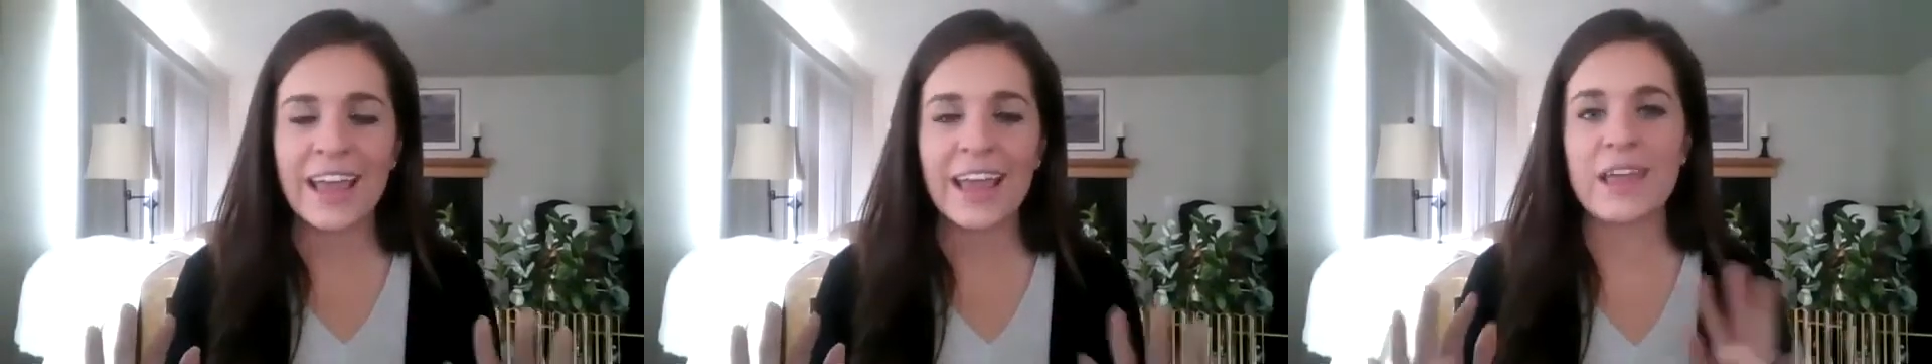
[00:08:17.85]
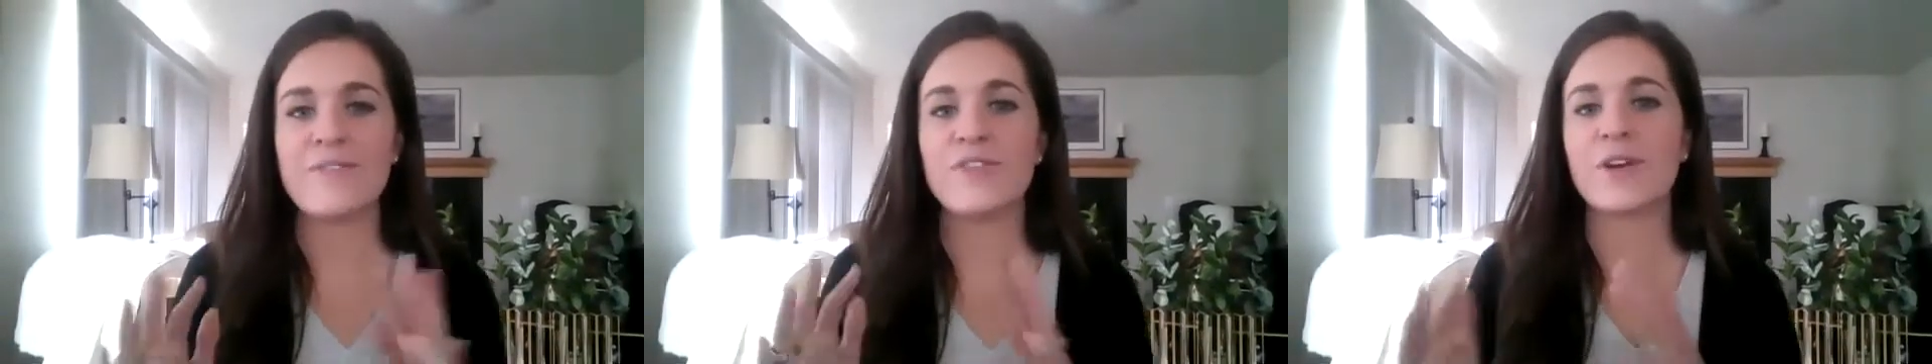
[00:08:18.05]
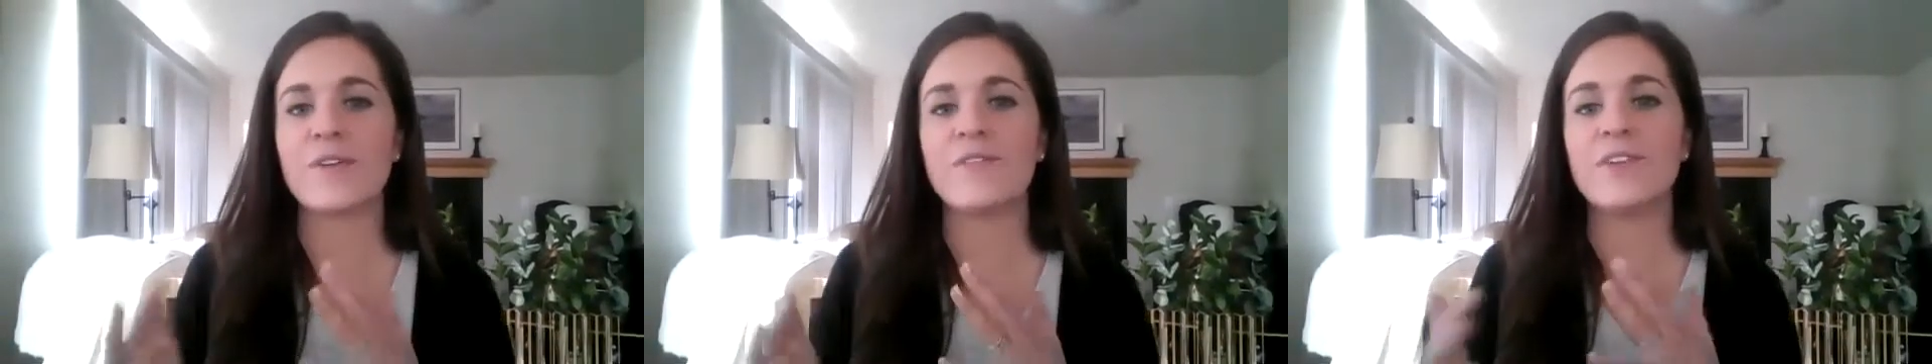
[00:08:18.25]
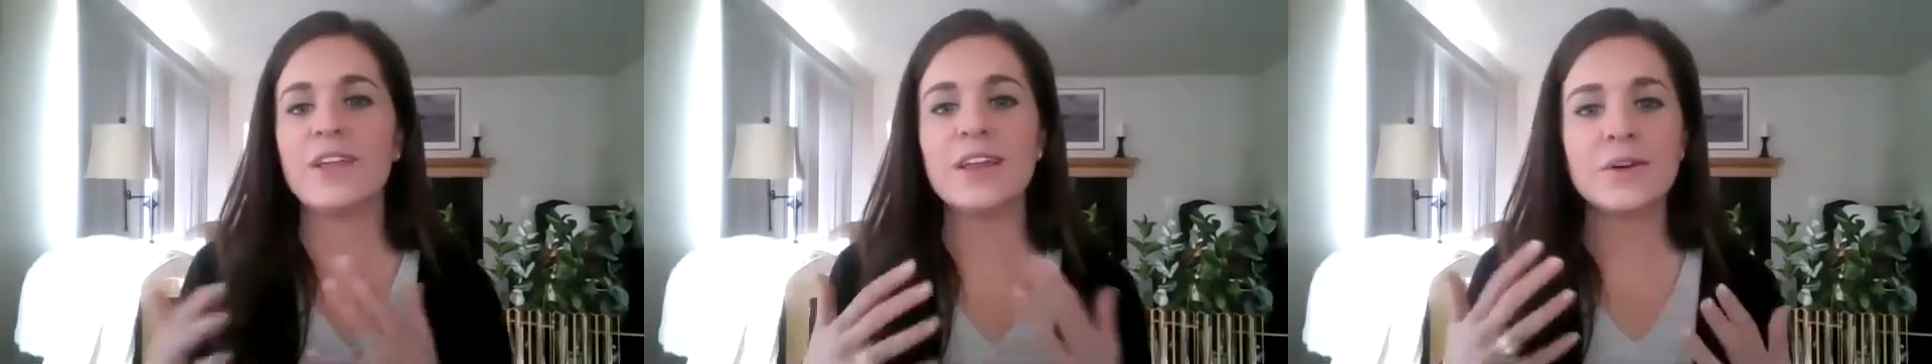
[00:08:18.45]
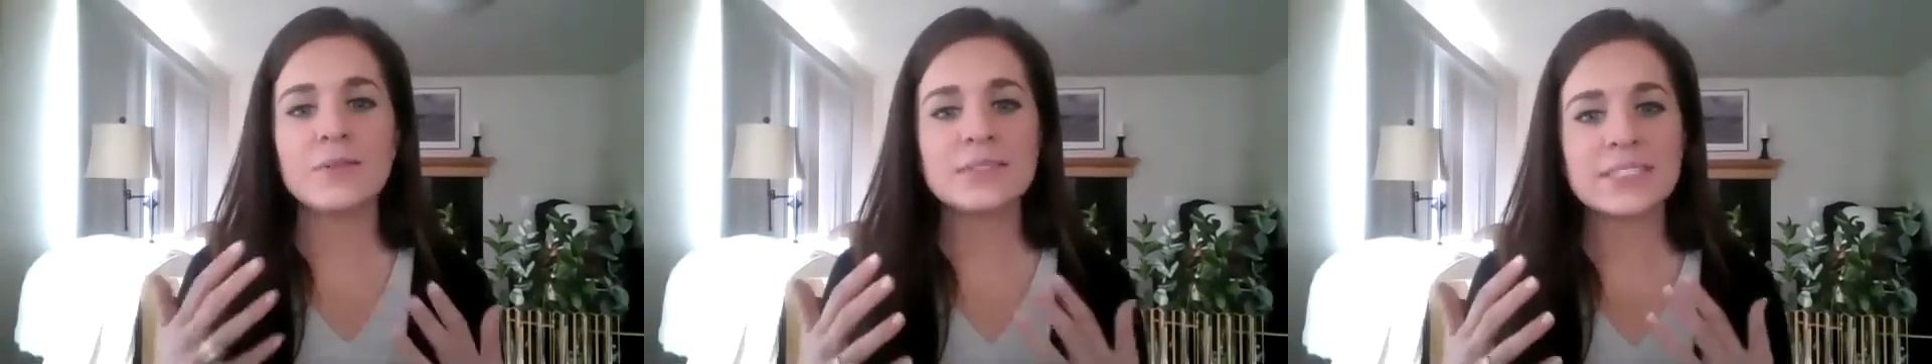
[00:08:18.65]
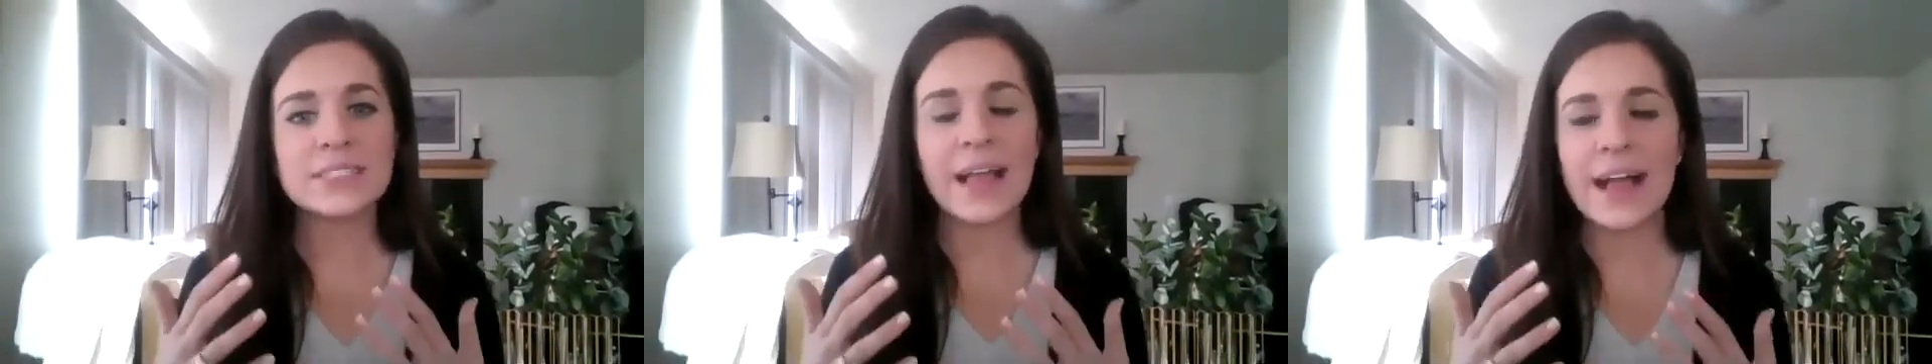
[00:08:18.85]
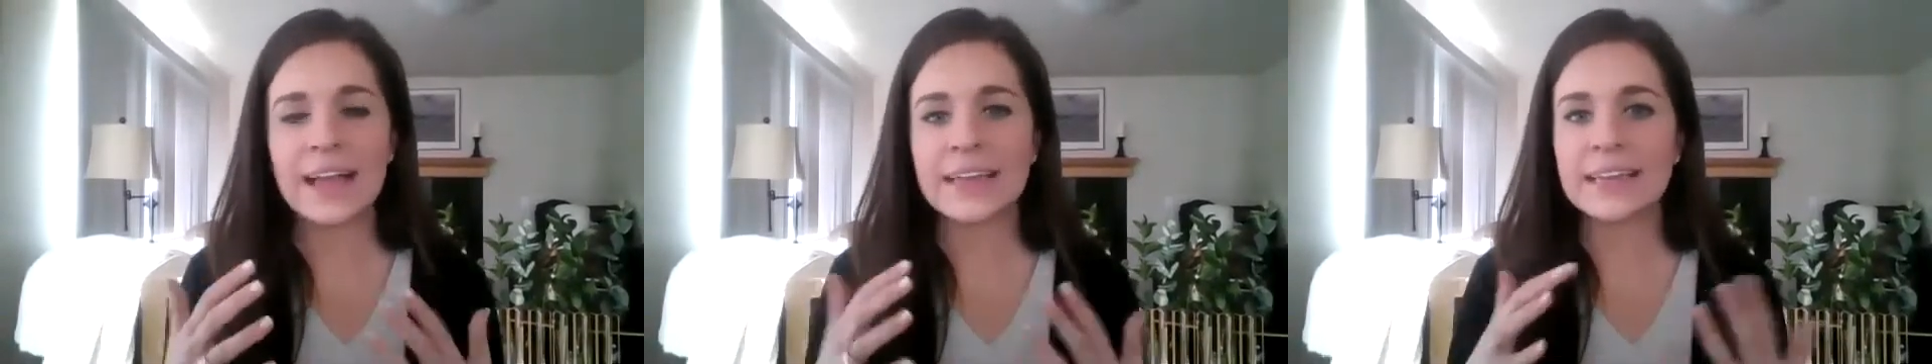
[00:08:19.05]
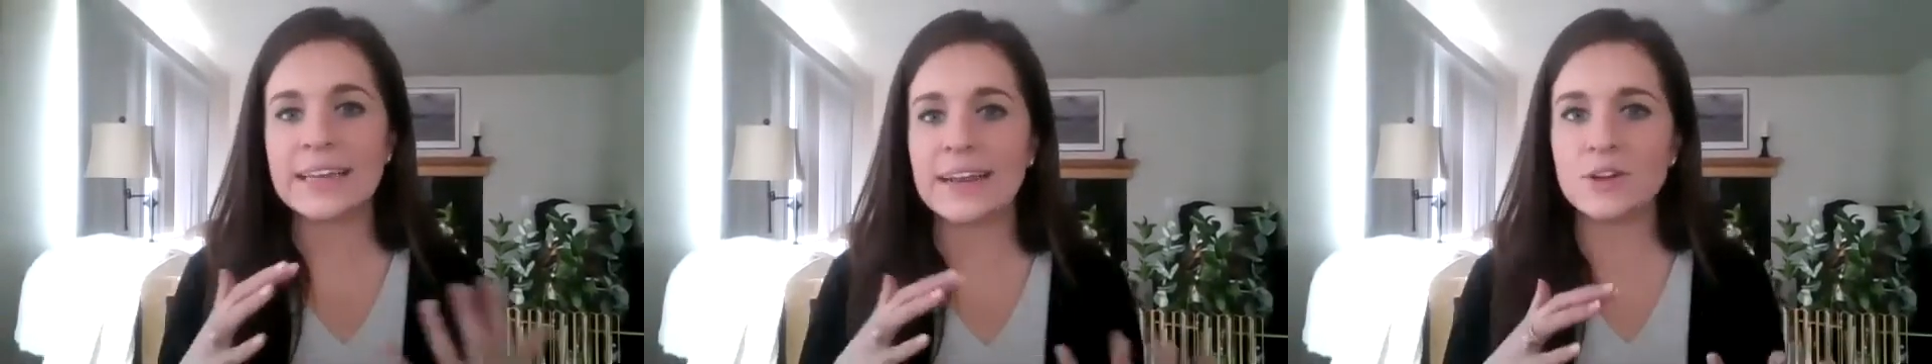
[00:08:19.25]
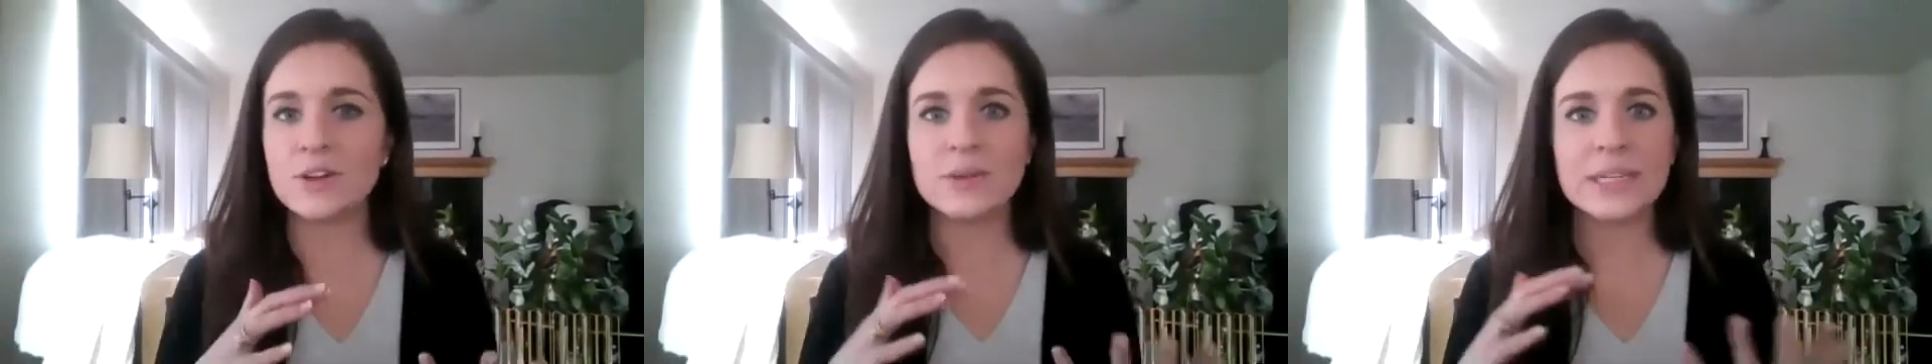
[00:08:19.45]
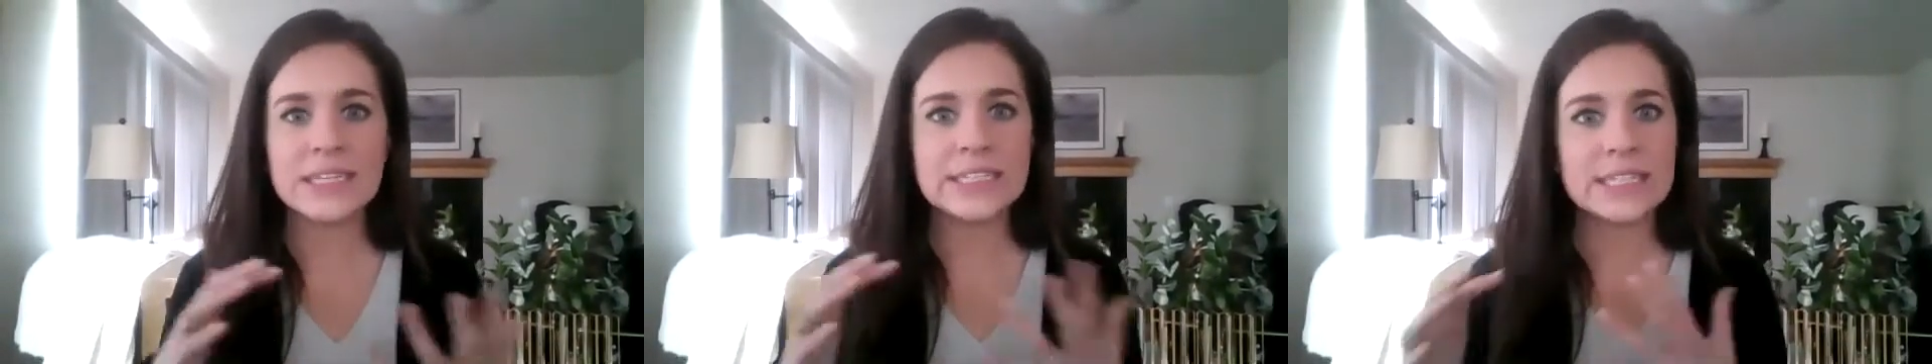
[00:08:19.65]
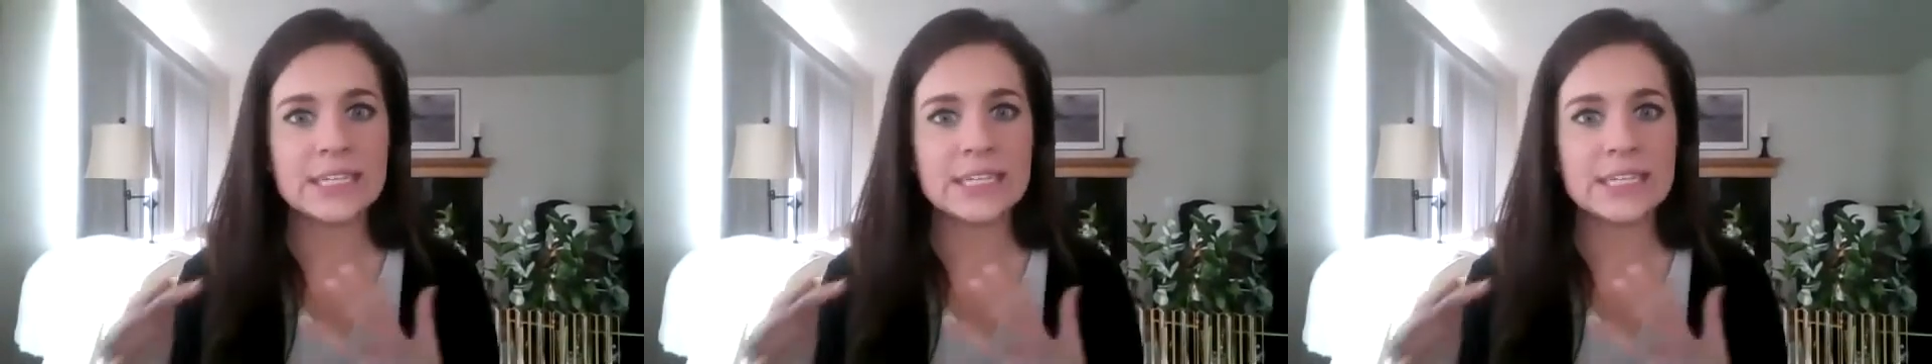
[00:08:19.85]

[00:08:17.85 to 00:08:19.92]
if your video is lagging and you need